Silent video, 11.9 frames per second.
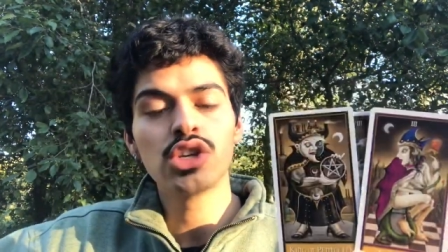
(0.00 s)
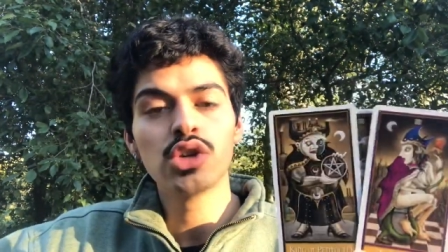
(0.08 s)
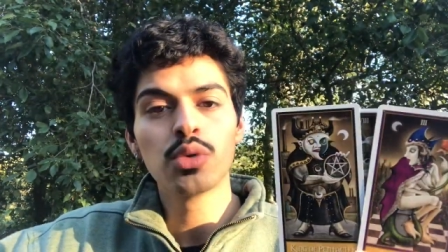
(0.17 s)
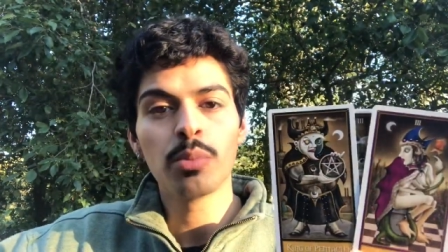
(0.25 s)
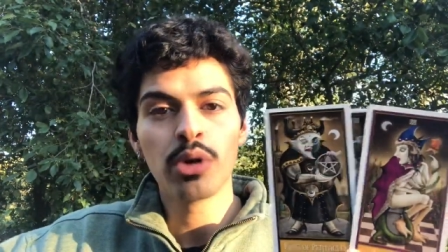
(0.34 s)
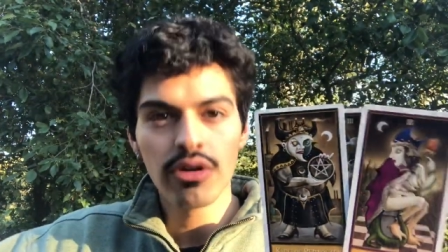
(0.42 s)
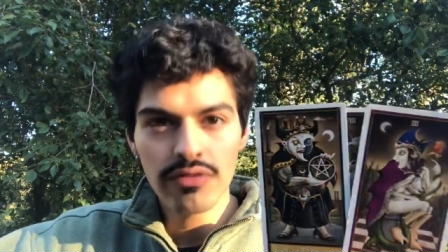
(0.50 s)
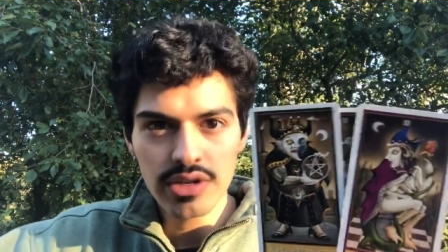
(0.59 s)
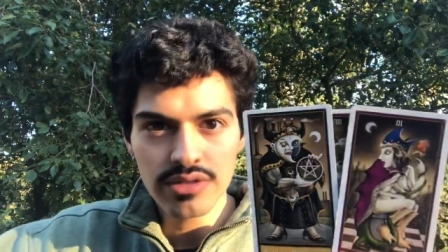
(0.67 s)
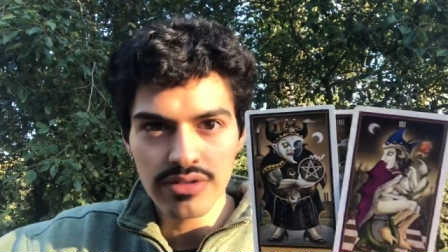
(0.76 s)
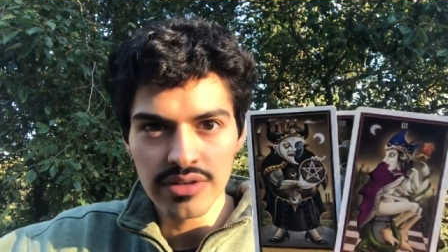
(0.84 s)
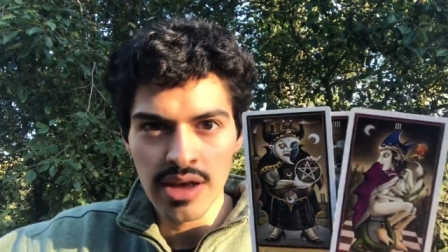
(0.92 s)
you're
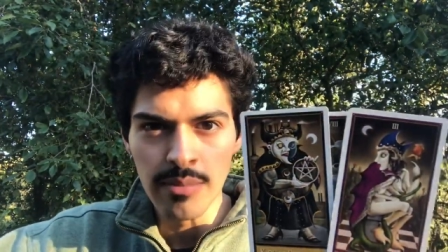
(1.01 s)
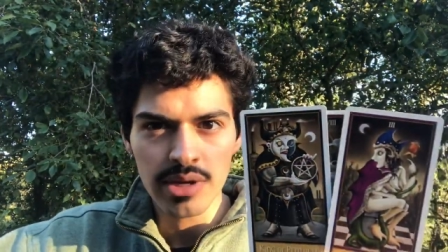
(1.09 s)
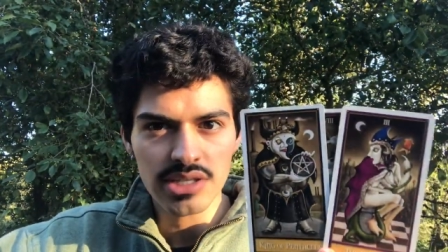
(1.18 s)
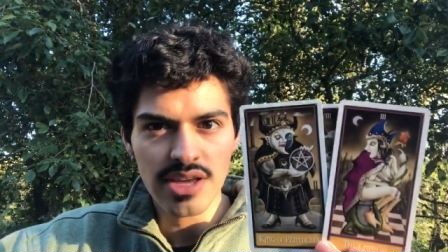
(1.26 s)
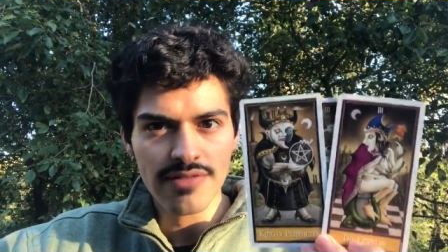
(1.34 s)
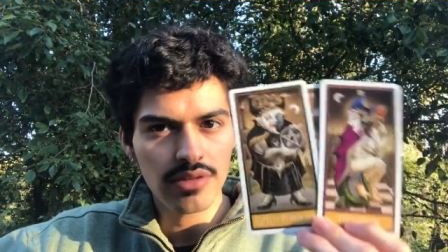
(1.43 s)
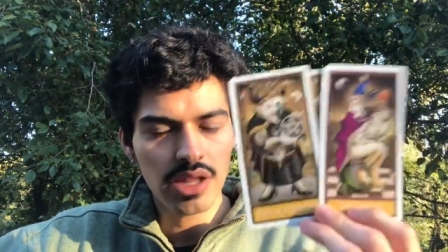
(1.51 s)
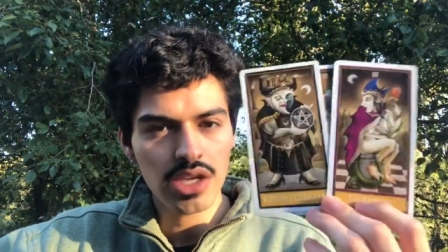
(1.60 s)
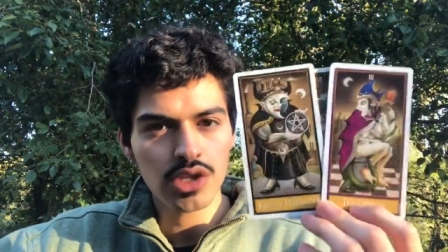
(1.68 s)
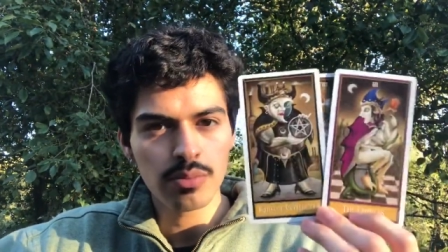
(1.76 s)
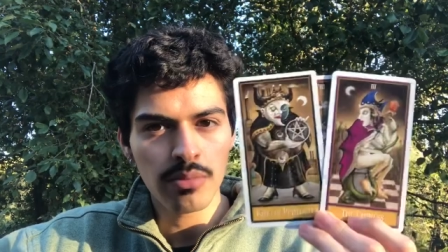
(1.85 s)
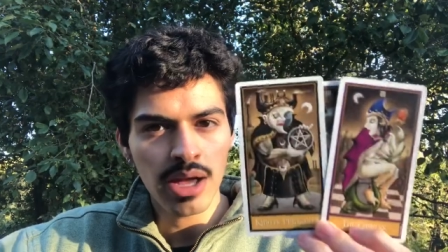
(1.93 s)
perfect for them because I feel
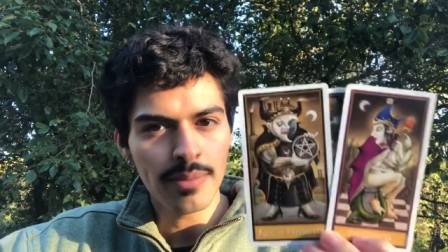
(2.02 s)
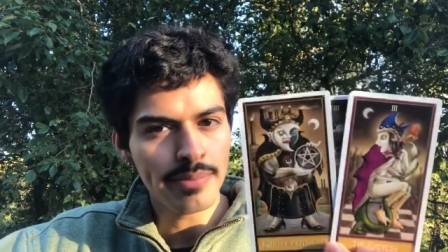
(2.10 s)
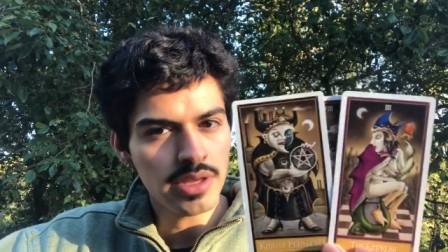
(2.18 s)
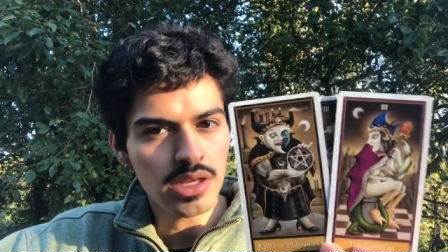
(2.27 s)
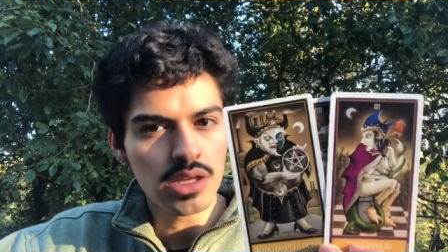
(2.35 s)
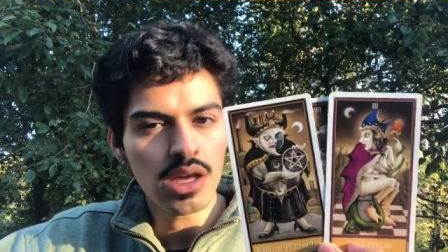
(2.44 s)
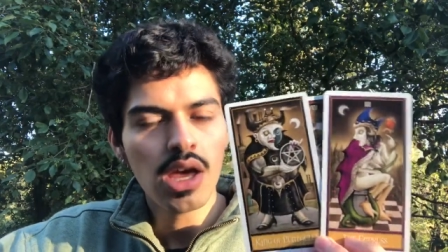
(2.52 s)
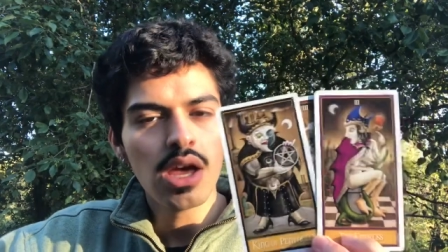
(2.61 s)
like you might be.